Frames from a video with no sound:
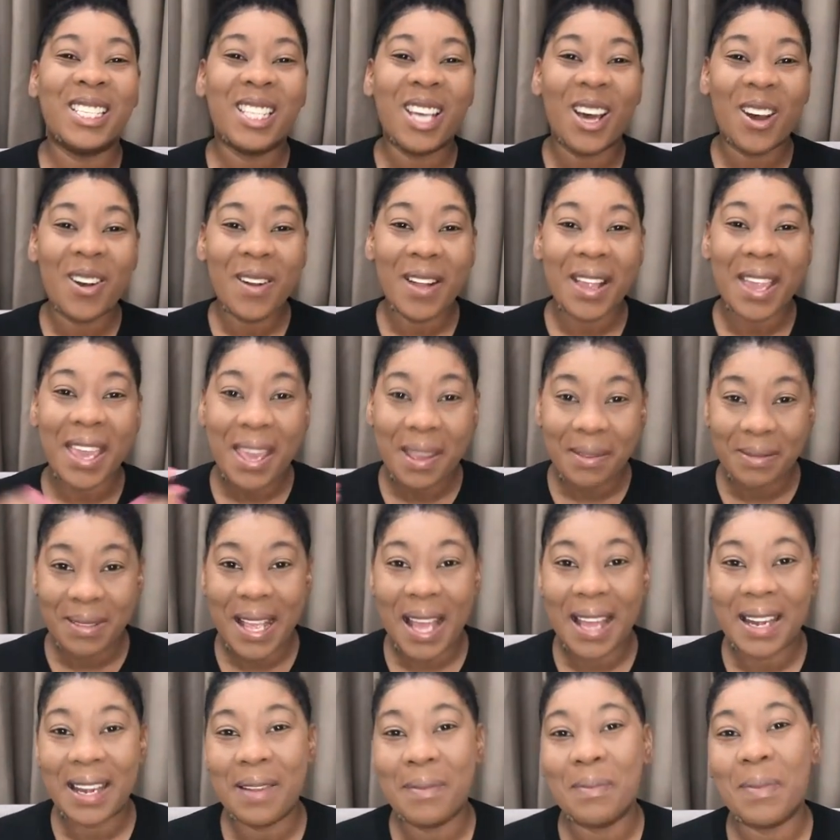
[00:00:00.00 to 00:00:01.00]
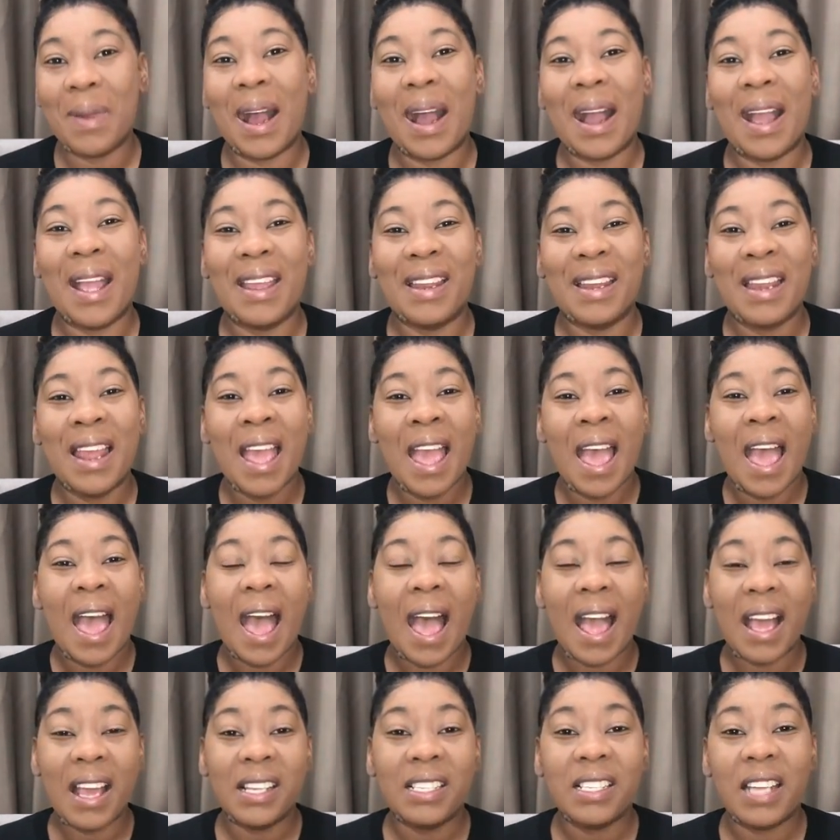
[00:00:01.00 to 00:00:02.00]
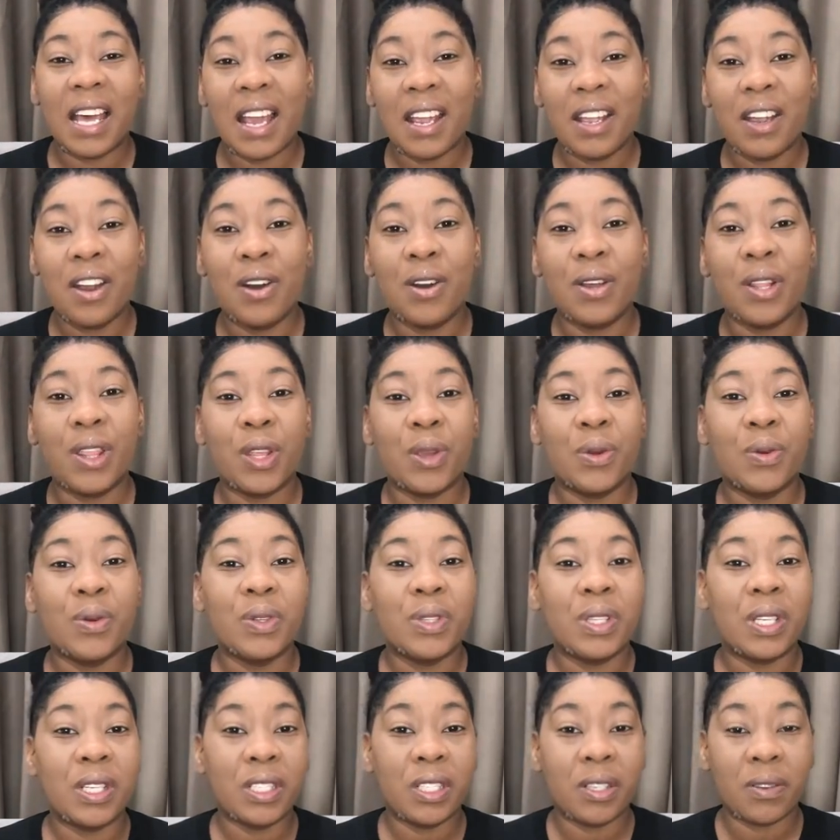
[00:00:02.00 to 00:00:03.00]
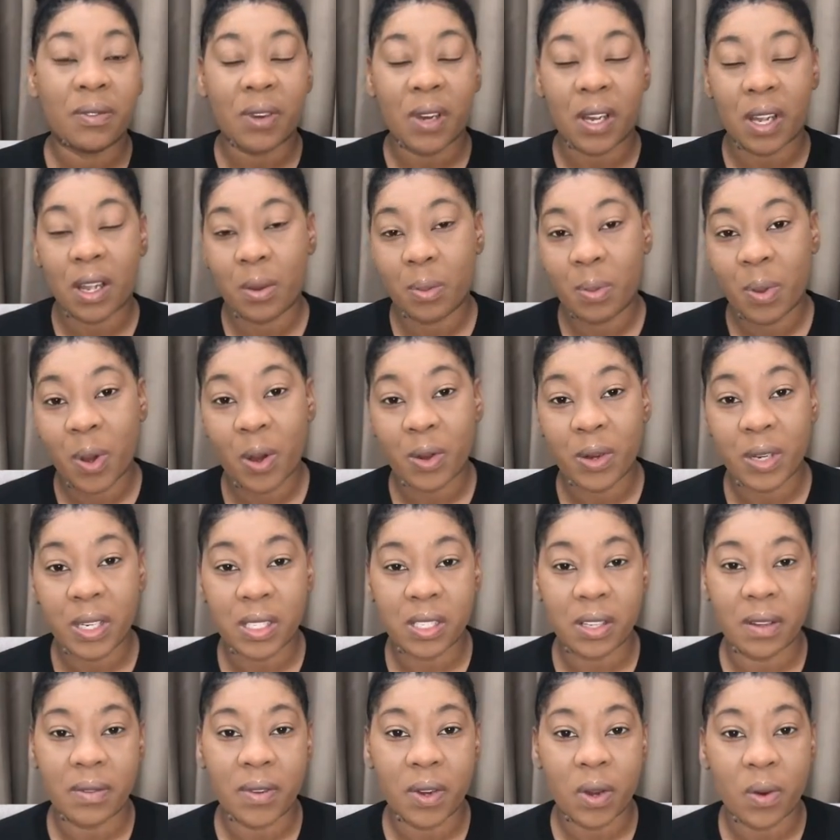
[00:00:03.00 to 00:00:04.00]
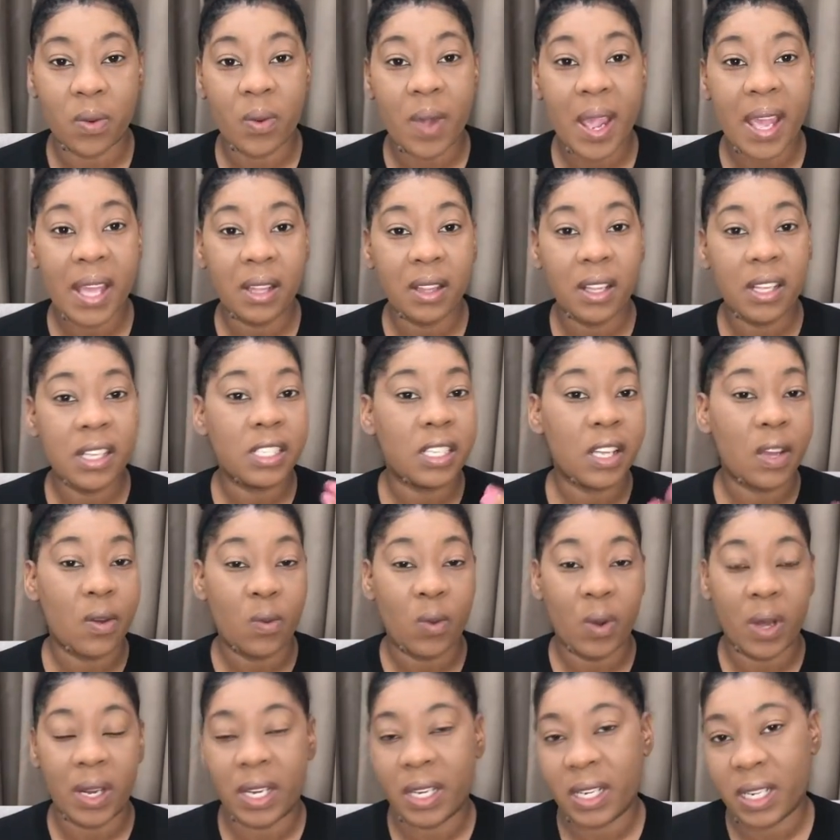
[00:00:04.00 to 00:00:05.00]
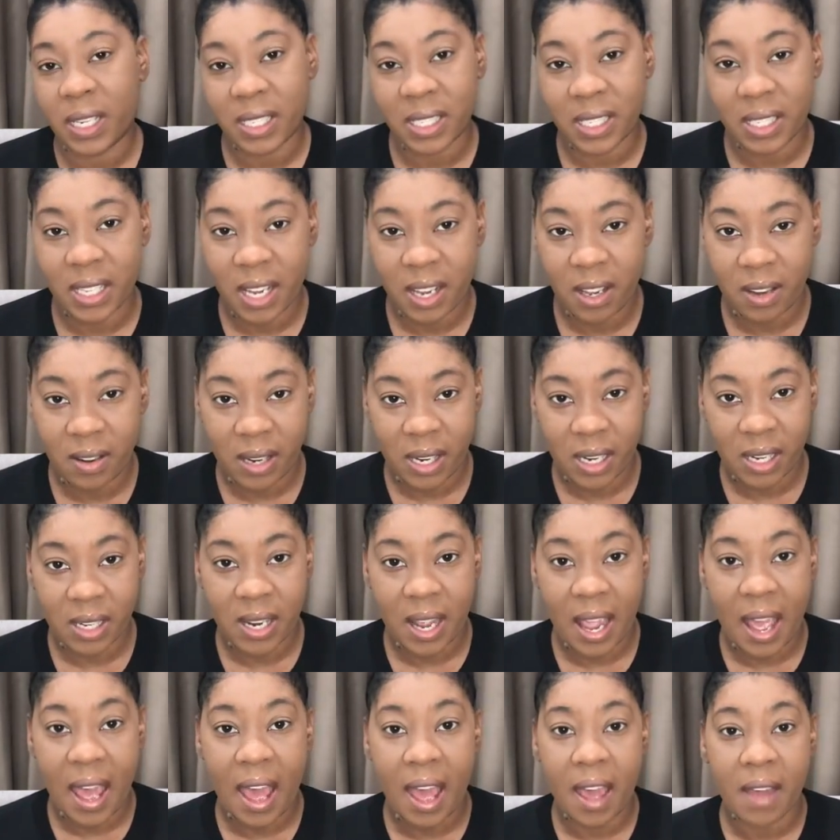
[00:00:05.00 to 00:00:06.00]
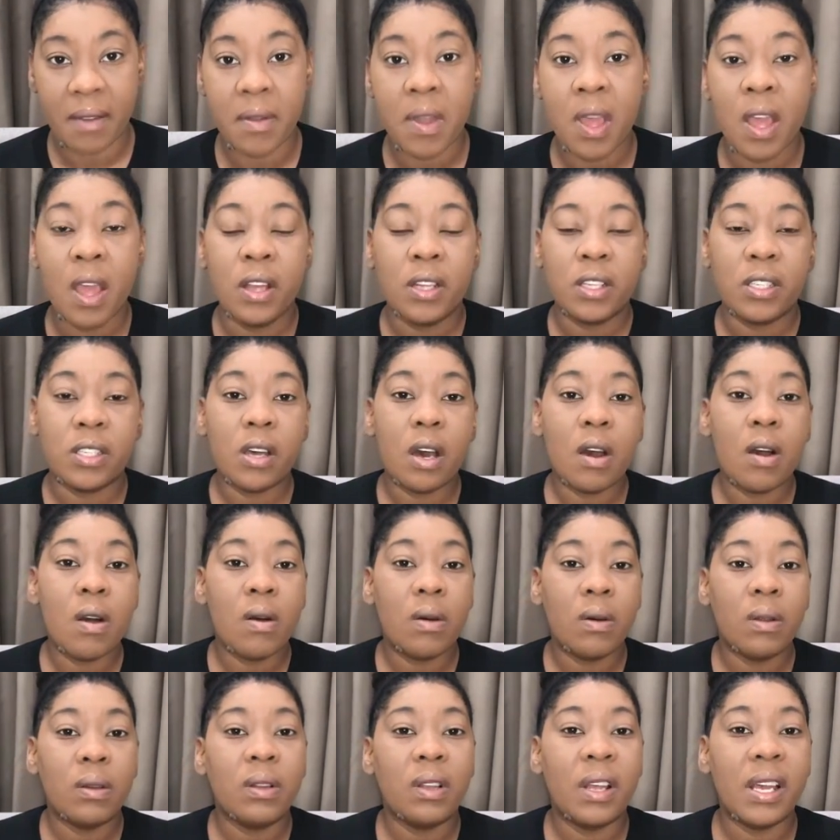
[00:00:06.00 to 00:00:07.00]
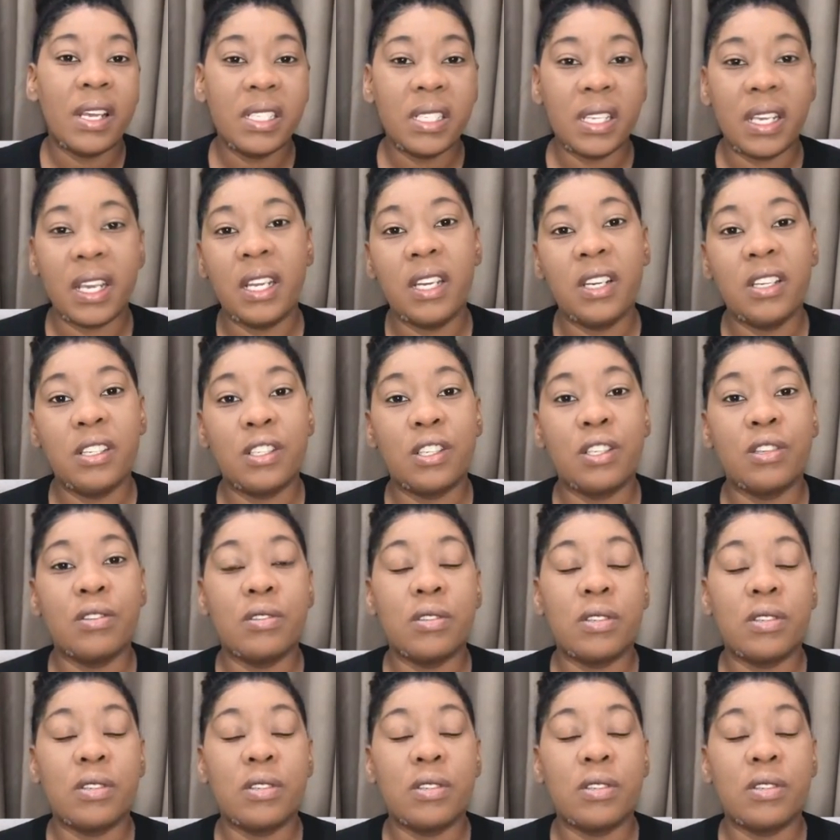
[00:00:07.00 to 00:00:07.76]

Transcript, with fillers: so keep that in mind as I go through the different components of your wait list and what it is that you need to have. So let's get into